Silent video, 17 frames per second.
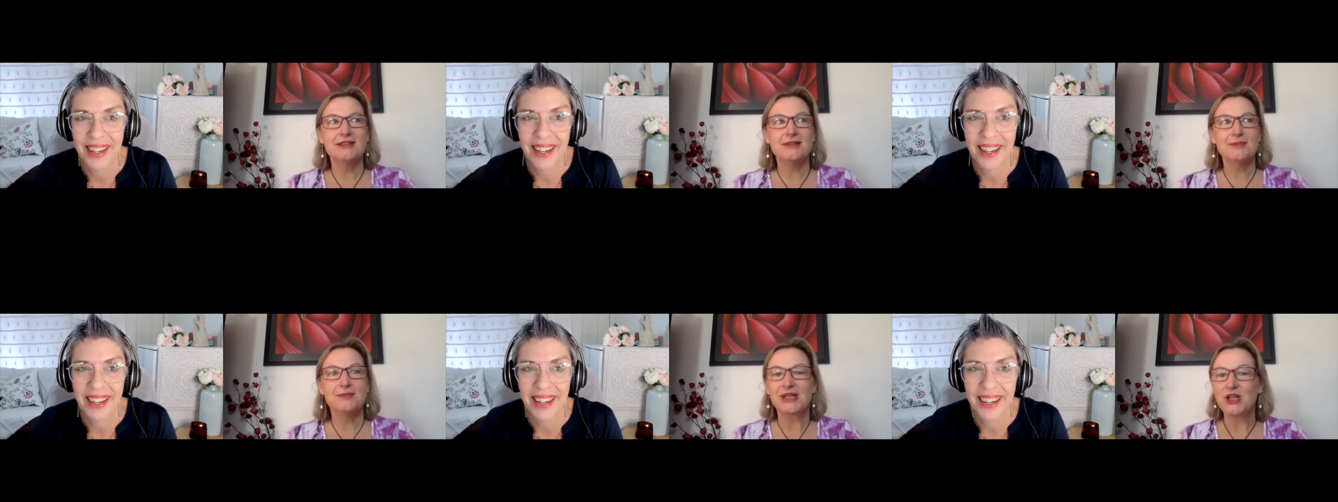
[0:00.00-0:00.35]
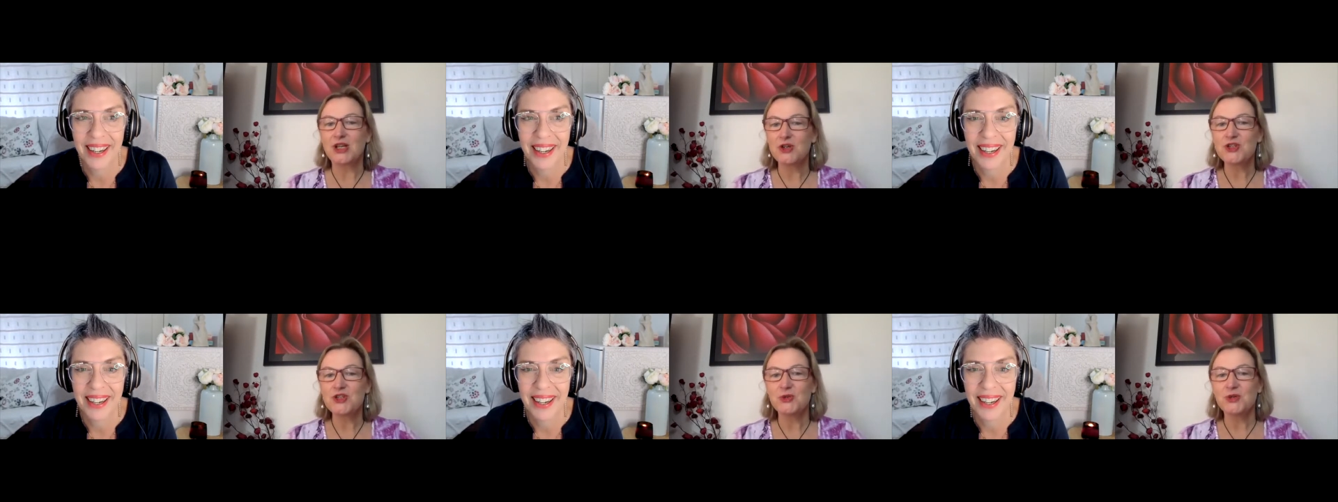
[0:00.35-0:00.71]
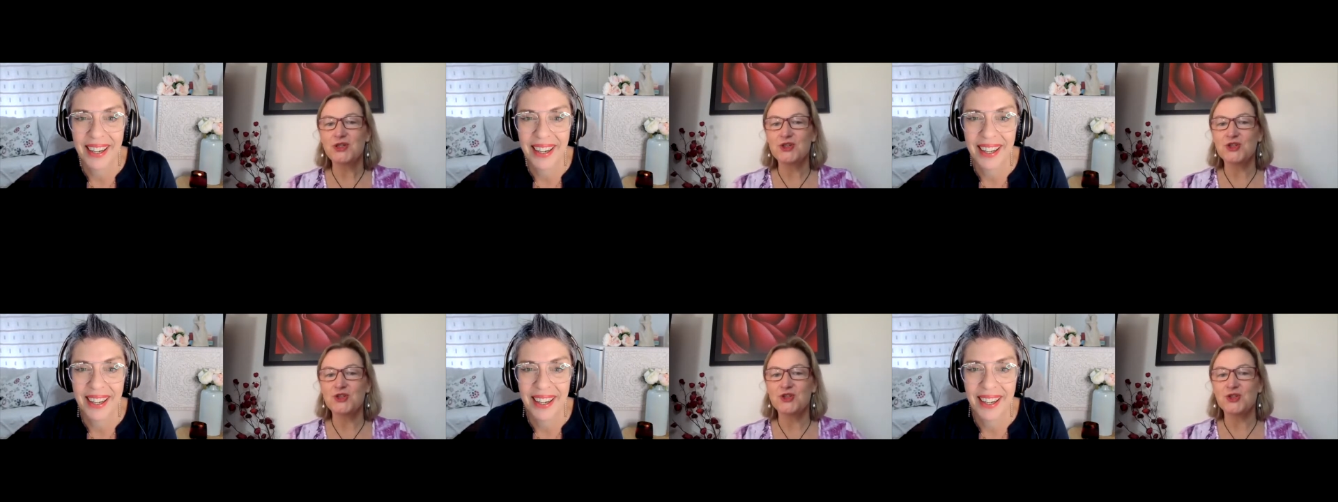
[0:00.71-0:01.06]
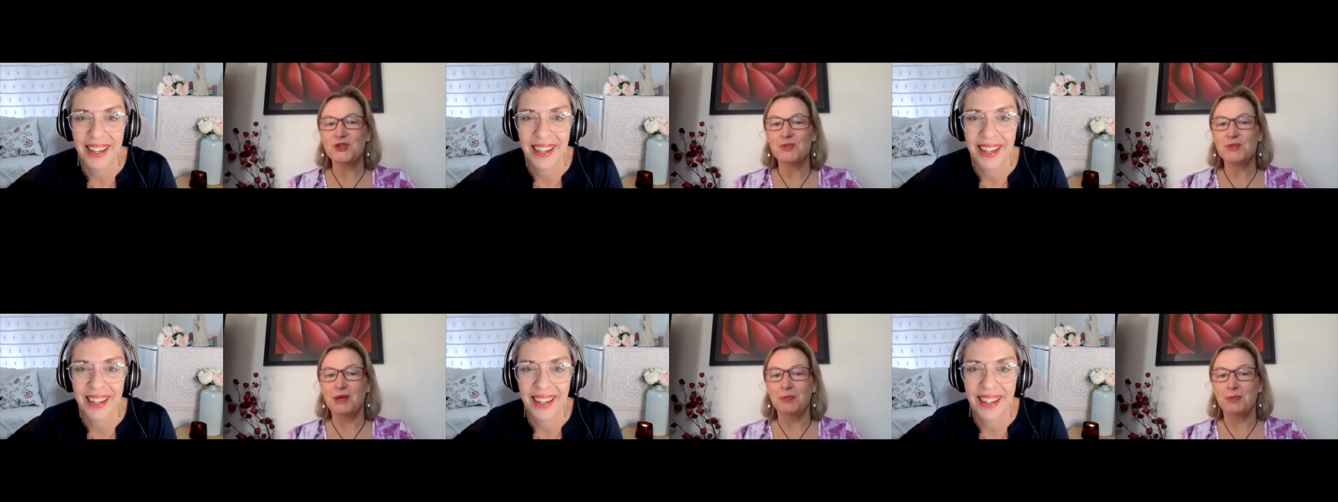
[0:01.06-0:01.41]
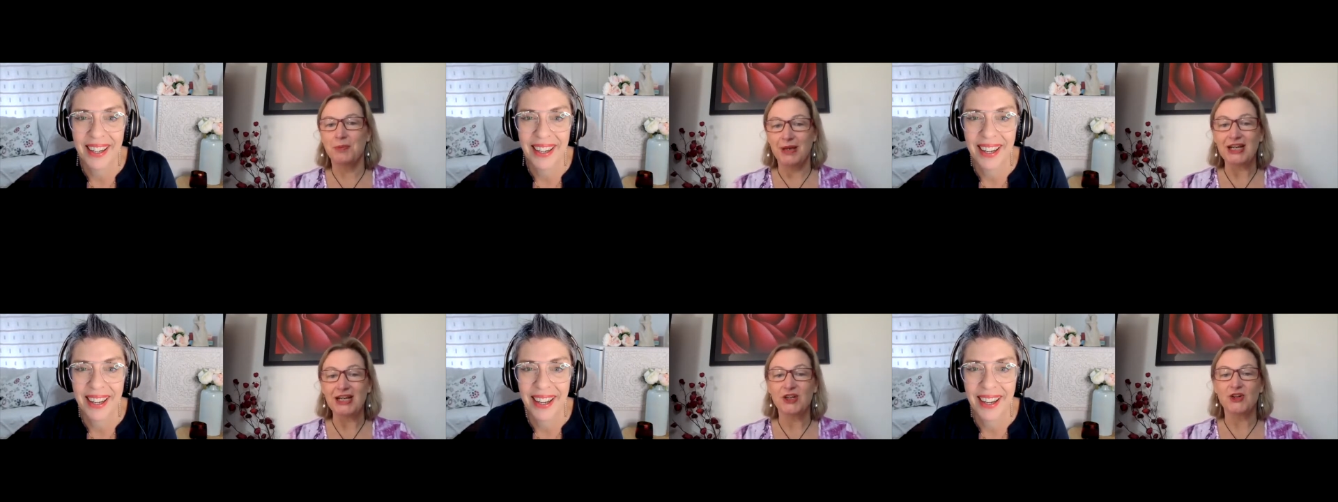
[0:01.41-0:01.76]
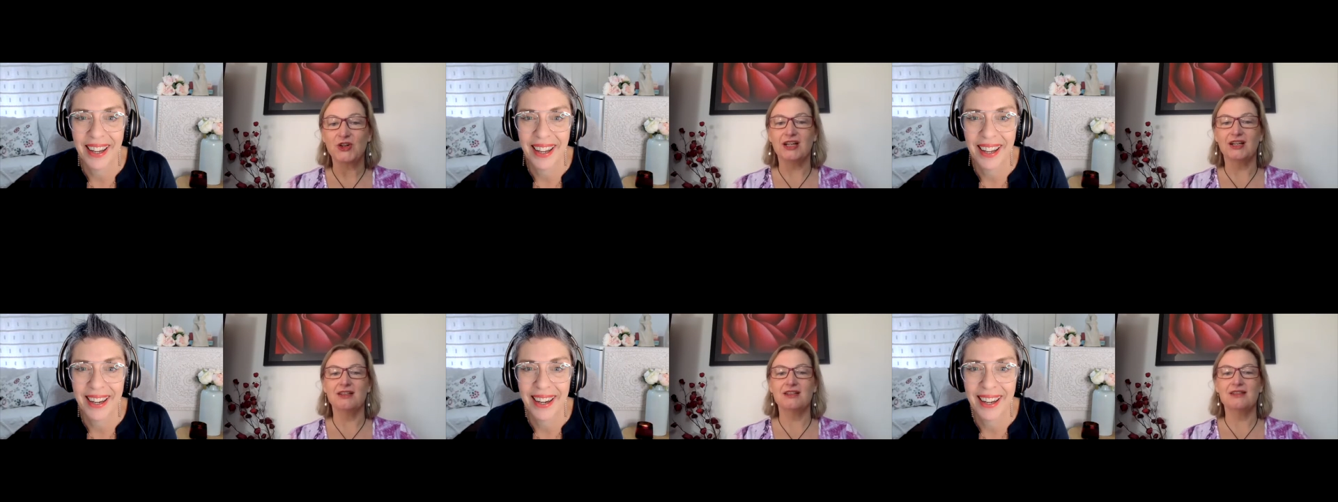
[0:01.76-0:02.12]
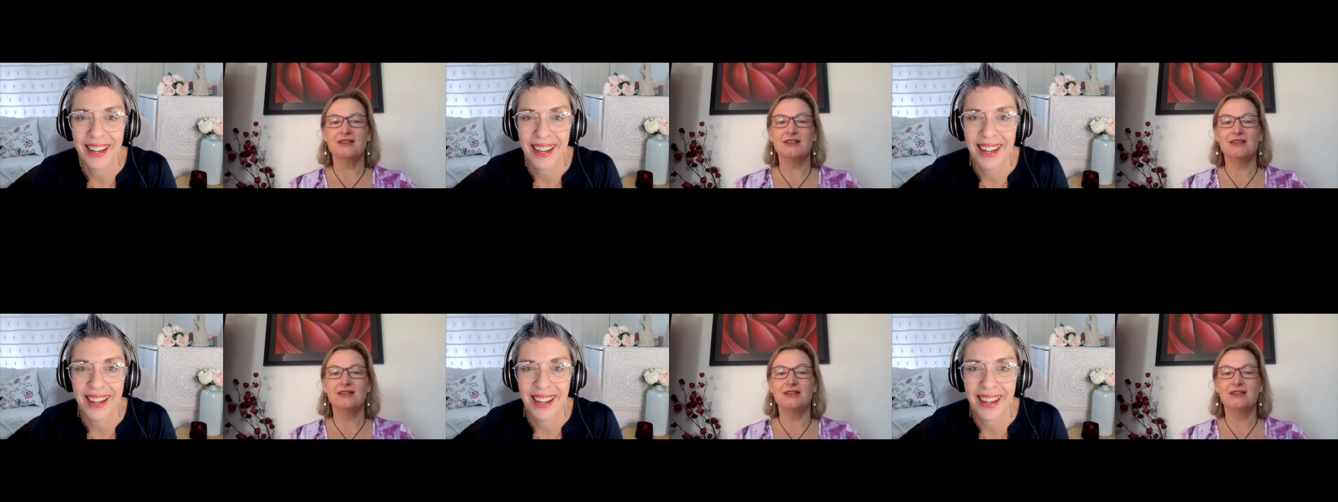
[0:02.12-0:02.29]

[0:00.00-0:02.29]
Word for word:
Speaker 1: because you introduced my background,